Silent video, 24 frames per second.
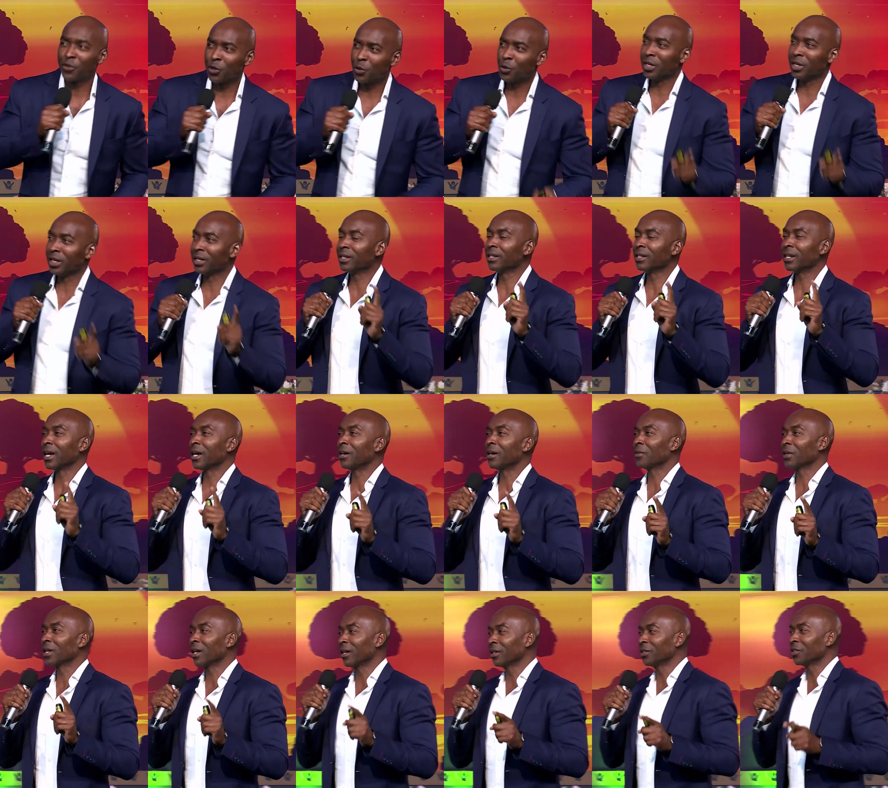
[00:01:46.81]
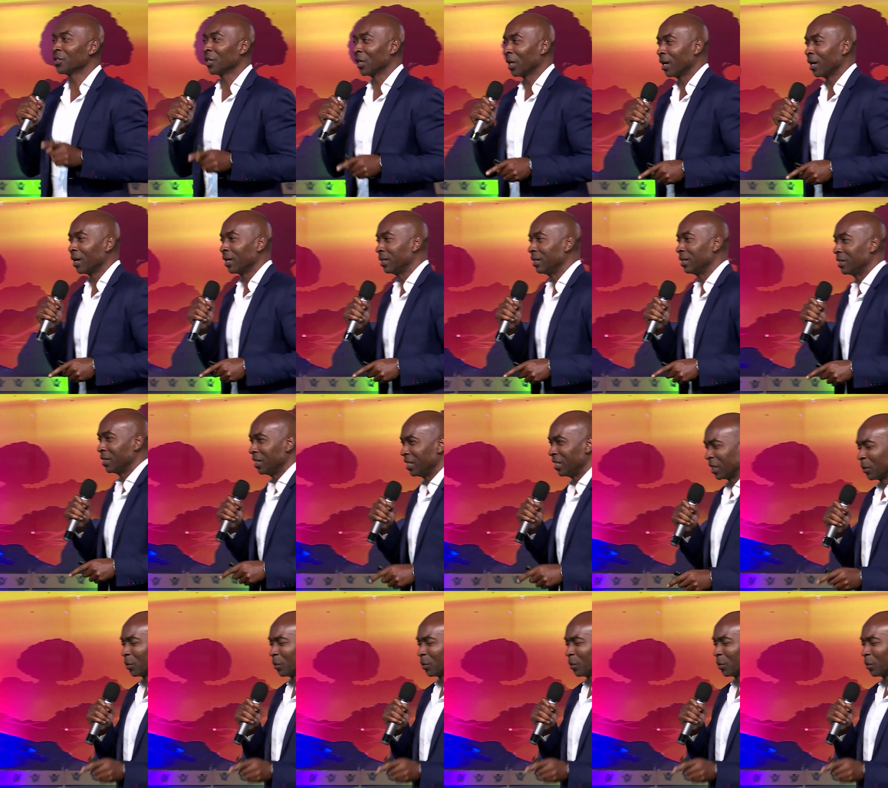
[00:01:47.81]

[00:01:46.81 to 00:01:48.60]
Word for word: you didn't have an underlying disease,